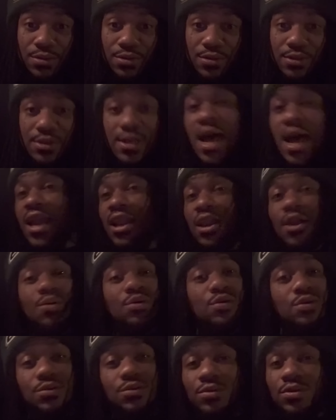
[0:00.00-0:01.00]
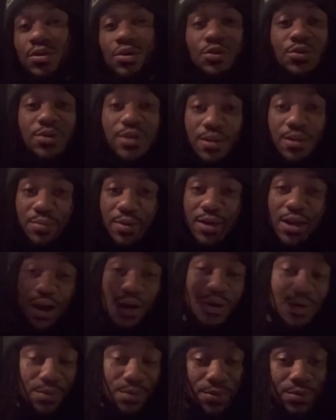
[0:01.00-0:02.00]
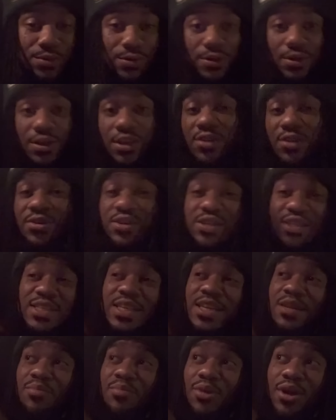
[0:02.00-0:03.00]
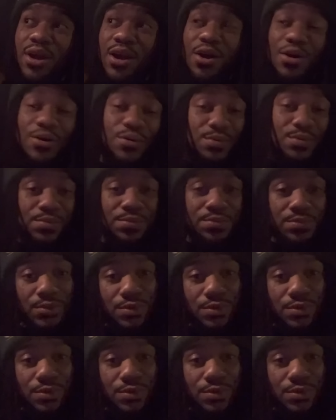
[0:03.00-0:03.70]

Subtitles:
Not local. You need to be gone and you just send the bread home.